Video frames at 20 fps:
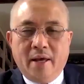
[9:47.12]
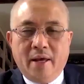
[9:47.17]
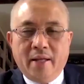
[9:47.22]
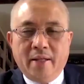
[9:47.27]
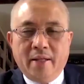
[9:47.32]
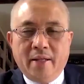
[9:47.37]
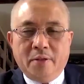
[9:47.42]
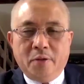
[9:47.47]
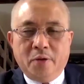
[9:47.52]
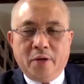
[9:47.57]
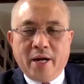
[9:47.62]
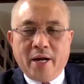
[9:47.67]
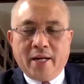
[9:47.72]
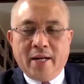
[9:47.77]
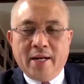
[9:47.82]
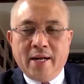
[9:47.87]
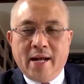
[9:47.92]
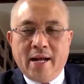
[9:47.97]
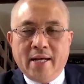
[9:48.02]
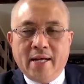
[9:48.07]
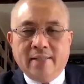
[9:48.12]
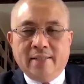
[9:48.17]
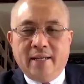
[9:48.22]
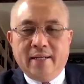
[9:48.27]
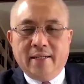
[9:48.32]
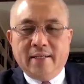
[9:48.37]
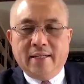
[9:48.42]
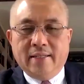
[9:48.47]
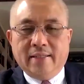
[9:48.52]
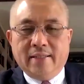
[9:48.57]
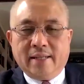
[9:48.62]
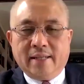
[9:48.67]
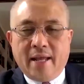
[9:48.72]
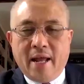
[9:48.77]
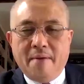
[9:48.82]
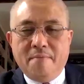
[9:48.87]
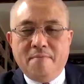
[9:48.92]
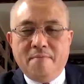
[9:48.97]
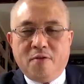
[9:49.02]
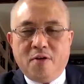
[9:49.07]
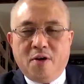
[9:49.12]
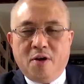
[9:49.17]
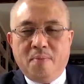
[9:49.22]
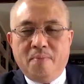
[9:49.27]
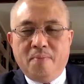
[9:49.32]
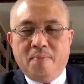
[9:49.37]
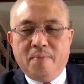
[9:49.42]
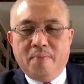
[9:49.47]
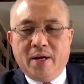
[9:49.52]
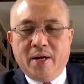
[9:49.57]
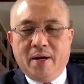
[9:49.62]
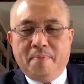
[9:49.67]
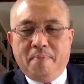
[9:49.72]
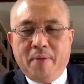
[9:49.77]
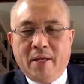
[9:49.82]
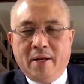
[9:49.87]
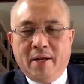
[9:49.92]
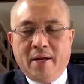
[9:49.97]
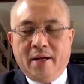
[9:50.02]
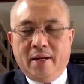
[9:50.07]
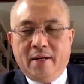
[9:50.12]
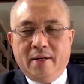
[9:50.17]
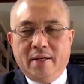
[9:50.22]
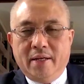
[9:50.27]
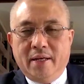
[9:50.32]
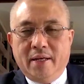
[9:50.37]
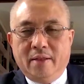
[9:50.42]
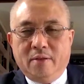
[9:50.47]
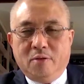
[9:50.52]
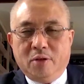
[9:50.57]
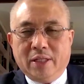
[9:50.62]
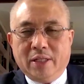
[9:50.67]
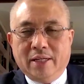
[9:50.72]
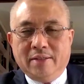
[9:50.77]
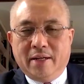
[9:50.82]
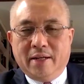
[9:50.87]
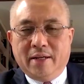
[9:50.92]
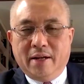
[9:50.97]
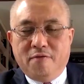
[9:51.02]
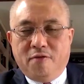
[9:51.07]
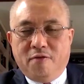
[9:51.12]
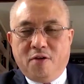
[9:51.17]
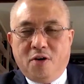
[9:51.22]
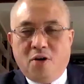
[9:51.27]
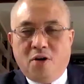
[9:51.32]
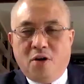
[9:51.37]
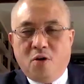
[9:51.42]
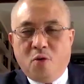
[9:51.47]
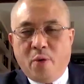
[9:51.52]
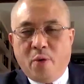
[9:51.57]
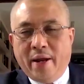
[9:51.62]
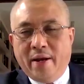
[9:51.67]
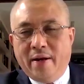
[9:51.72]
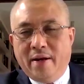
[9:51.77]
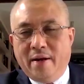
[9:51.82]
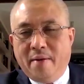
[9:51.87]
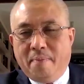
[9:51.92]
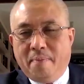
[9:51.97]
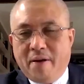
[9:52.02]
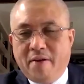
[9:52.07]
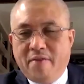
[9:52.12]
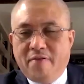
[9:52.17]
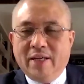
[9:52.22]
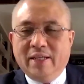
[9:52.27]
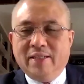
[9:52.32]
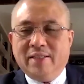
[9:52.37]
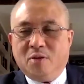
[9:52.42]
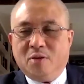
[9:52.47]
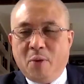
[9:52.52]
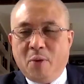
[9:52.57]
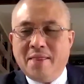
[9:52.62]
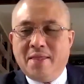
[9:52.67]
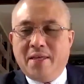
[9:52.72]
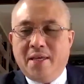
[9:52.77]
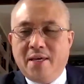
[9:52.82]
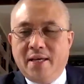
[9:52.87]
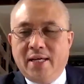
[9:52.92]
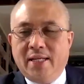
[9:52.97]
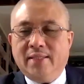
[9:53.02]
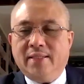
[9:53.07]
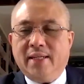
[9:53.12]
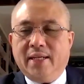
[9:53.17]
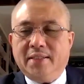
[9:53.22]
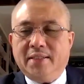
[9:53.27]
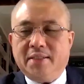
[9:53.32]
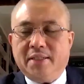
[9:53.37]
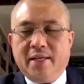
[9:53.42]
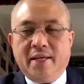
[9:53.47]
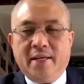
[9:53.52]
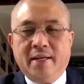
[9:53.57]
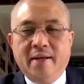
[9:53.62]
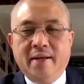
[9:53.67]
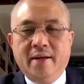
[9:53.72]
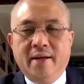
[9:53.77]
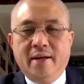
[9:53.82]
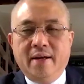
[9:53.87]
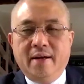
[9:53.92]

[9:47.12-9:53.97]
And to recognize that this came from a period in 2004 when the previous 20 years, actually,